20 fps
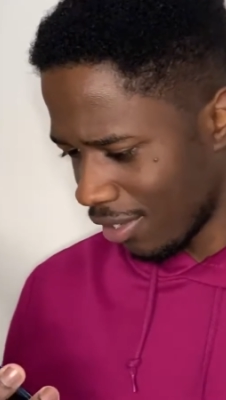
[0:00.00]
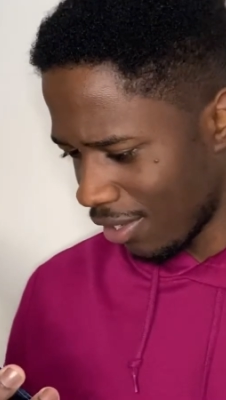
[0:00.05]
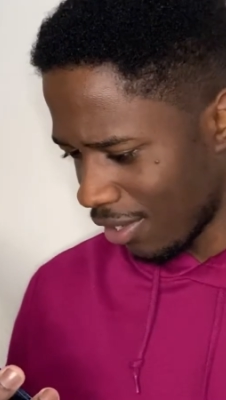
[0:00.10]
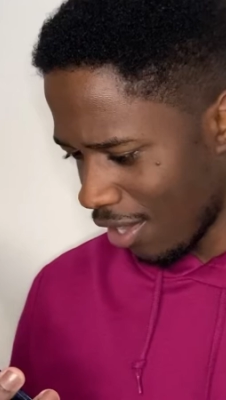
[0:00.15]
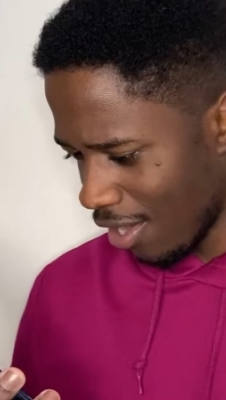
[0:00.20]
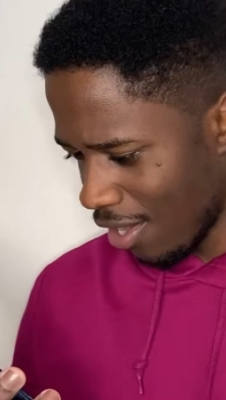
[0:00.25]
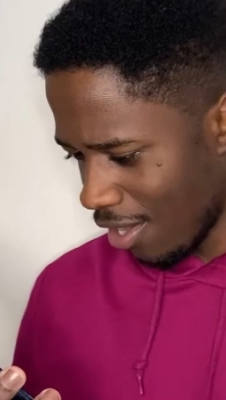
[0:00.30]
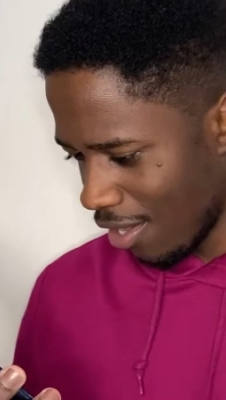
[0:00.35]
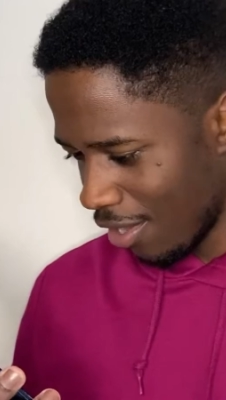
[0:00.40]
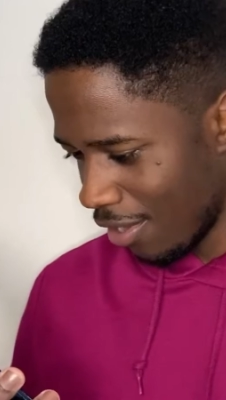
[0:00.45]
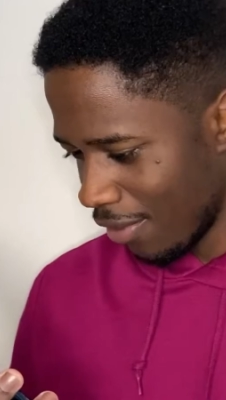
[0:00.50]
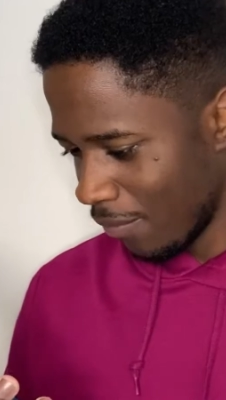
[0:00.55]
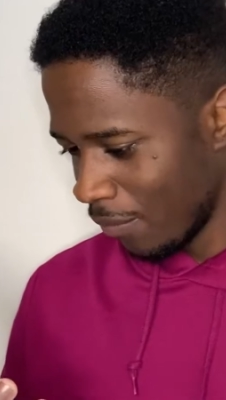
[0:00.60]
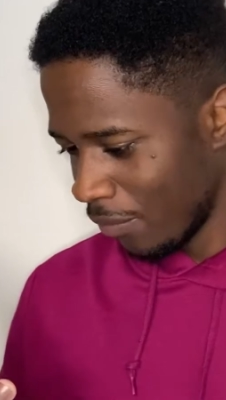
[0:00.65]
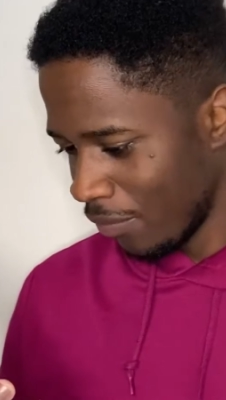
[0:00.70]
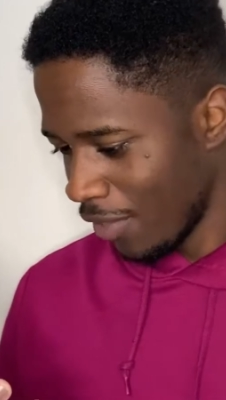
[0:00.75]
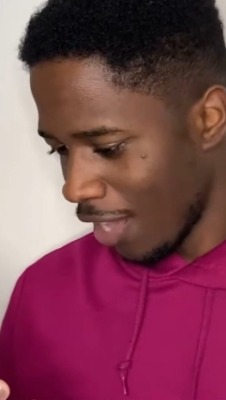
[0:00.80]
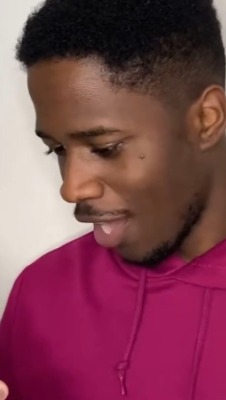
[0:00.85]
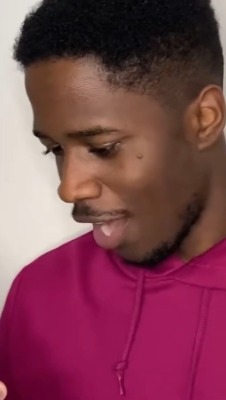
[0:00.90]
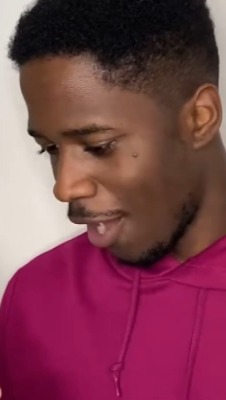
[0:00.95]

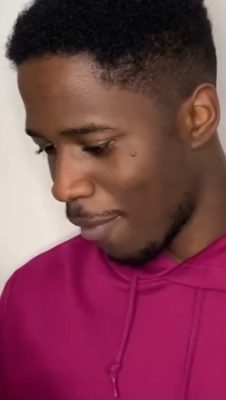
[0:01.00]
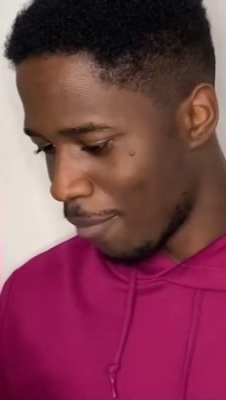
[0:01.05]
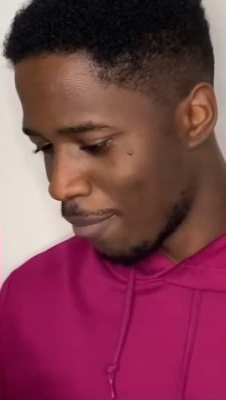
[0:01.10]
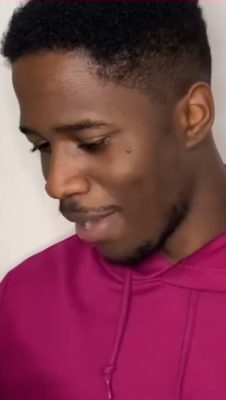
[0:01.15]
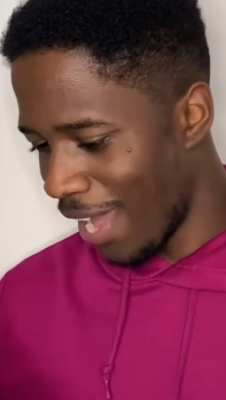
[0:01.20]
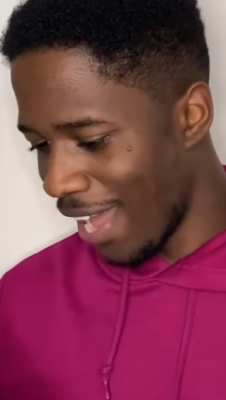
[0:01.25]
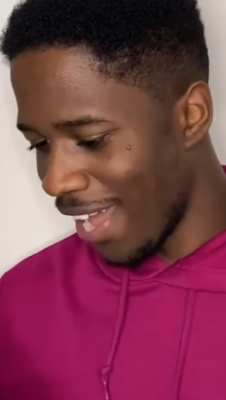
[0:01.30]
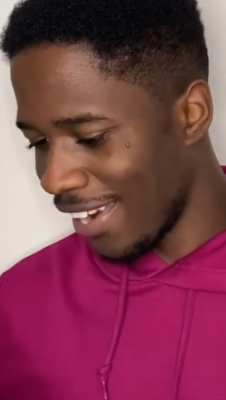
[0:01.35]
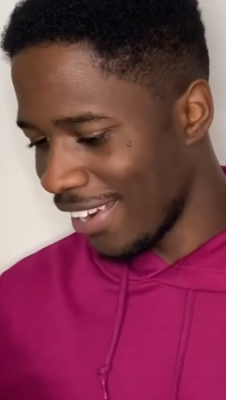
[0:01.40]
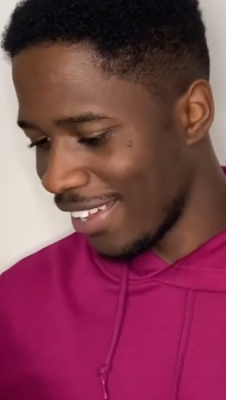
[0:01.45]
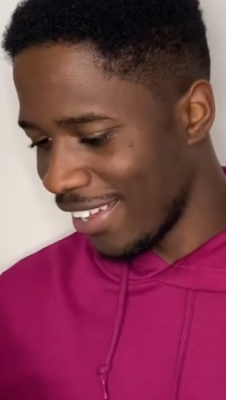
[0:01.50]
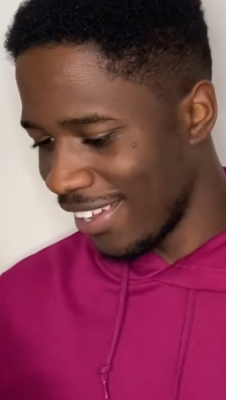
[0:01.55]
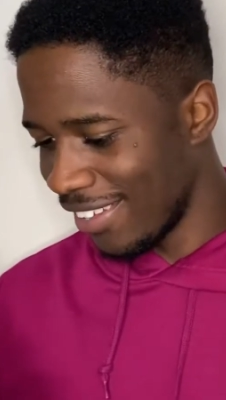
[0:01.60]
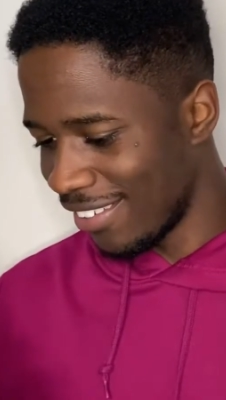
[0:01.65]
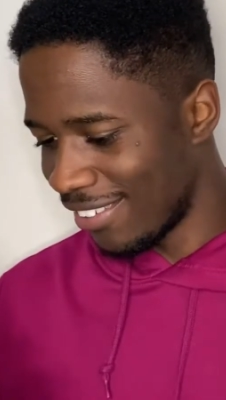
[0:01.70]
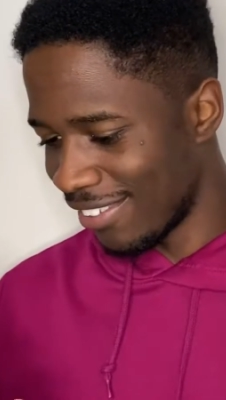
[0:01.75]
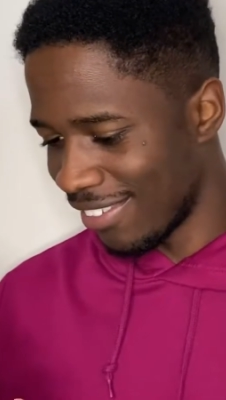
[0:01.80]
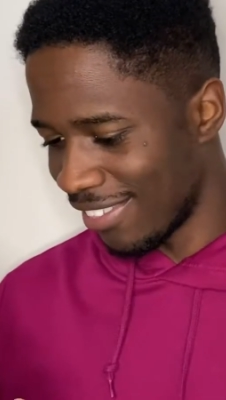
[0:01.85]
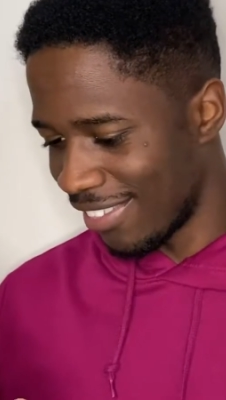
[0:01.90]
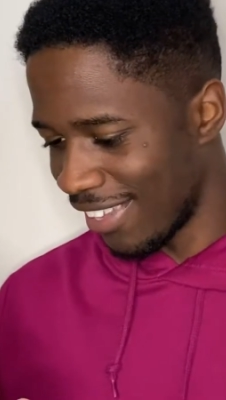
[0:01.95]
how bad
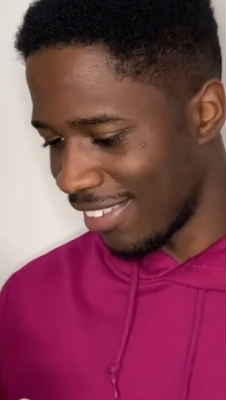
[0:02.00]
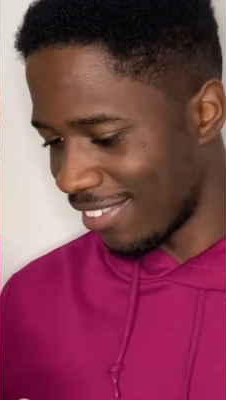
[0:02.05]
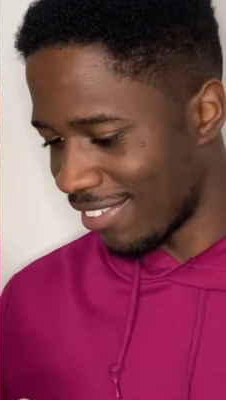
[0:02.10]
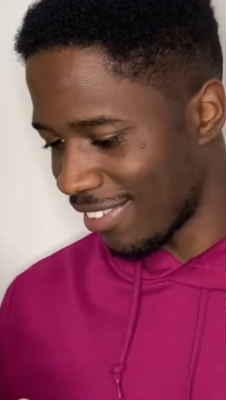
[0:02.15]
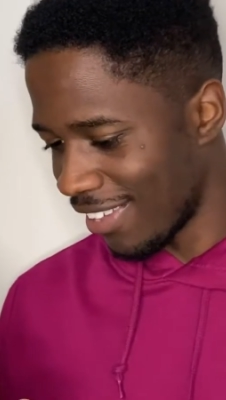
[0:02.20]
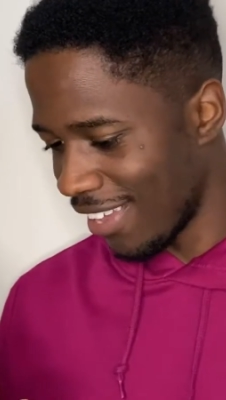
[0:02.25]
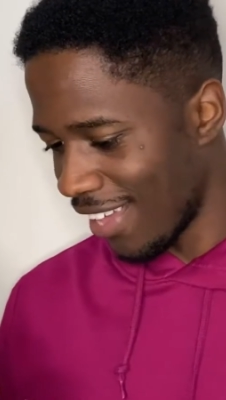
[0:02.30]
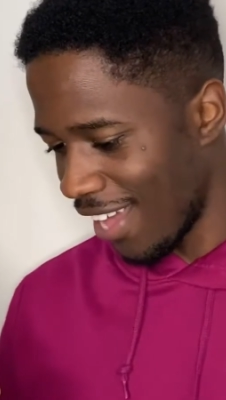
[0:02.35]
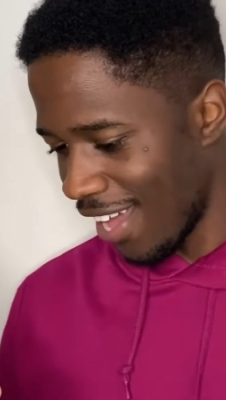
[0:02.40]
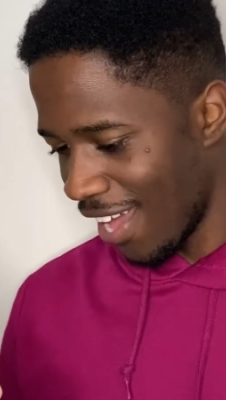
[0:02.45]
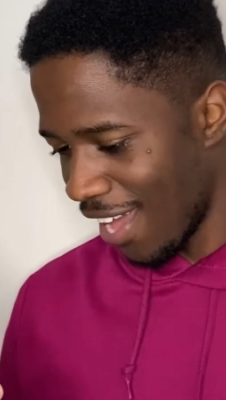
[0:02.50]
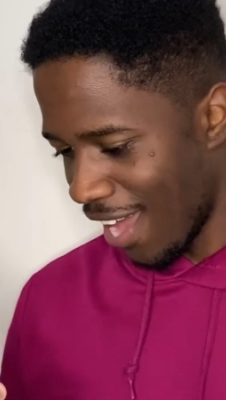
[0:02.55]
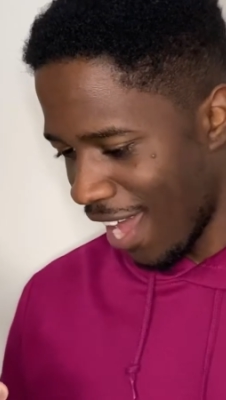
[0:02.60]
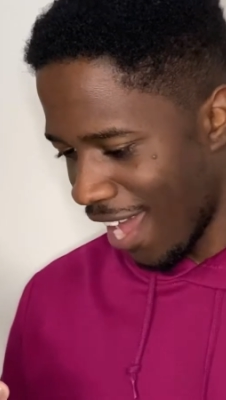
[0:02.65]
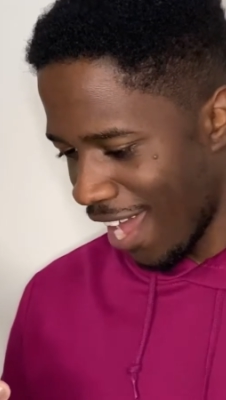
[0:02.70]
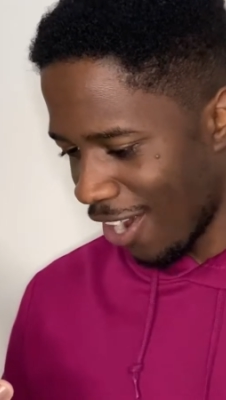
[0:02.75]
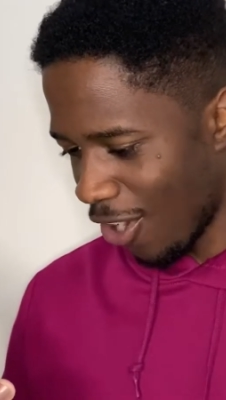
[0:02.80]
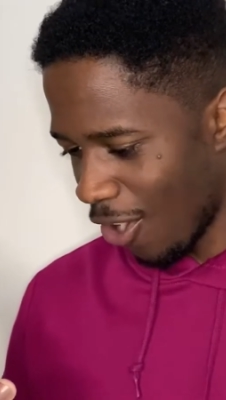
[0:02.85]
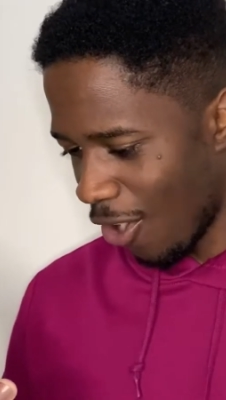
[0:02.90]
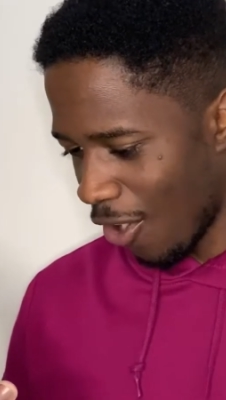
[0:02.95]
it's this
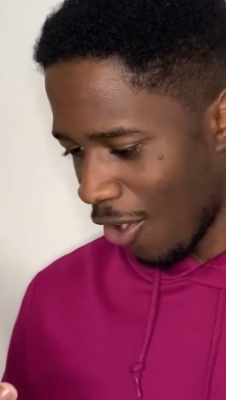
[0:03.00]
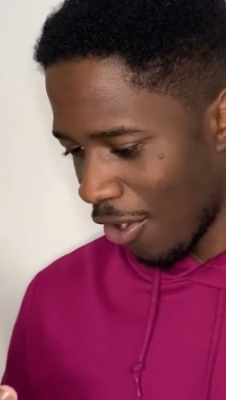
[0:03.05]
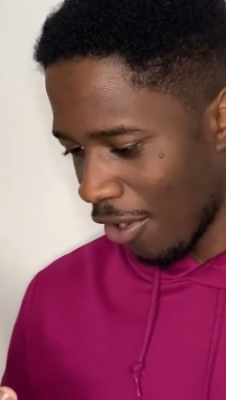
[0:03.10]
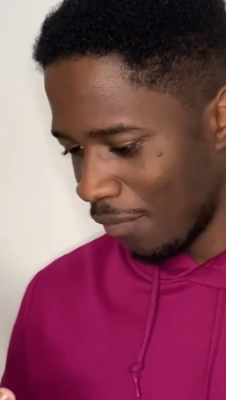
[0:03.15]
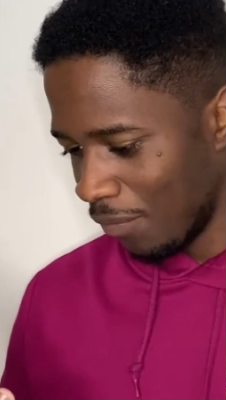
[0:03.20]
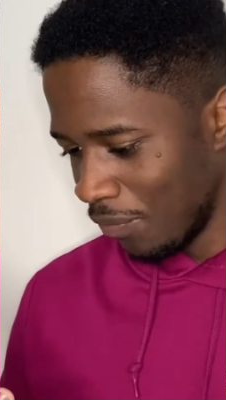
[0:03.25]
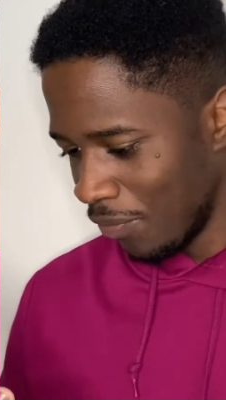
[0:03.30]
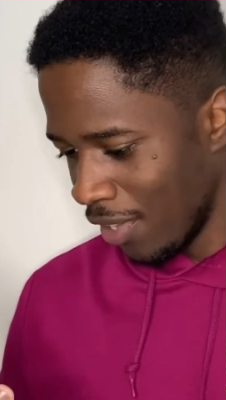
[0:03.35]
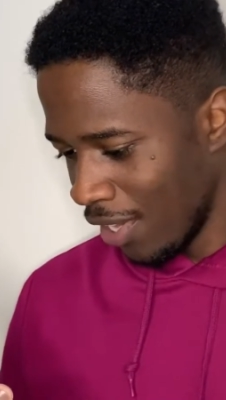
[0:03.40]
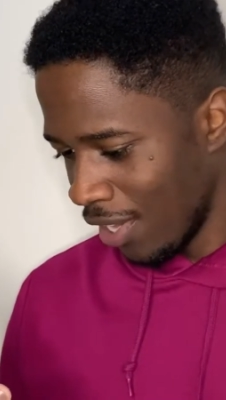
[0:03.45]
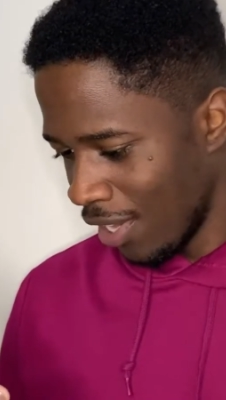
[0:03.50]
at all.